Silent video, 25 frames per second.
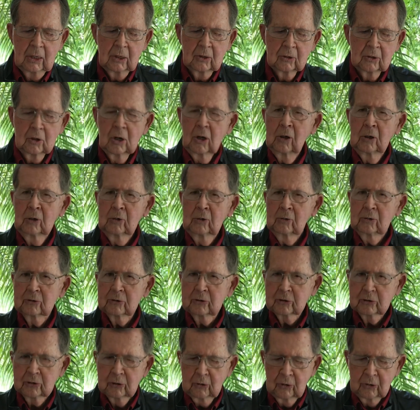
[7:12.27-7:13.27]
No
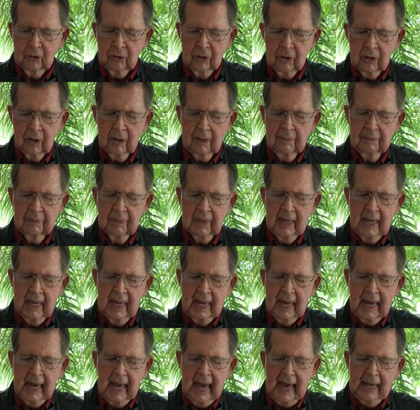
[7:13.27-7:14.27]
sooner
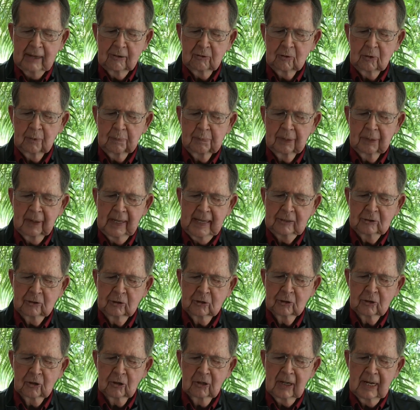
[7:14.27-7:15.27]
had you
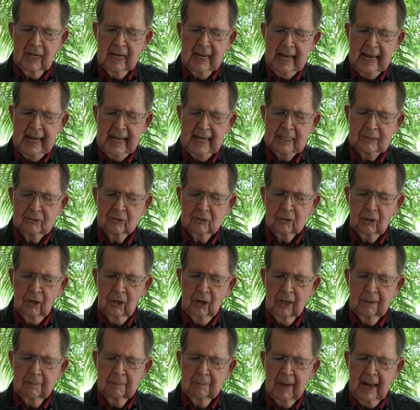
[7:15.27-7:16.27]
placed your hands
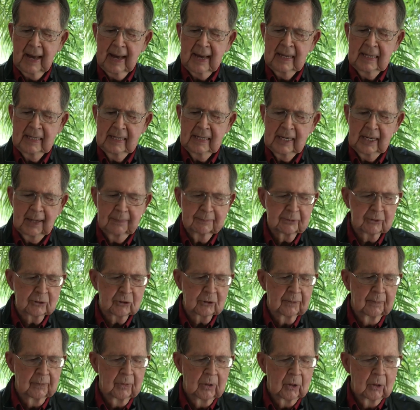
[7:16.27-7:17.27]
on my hips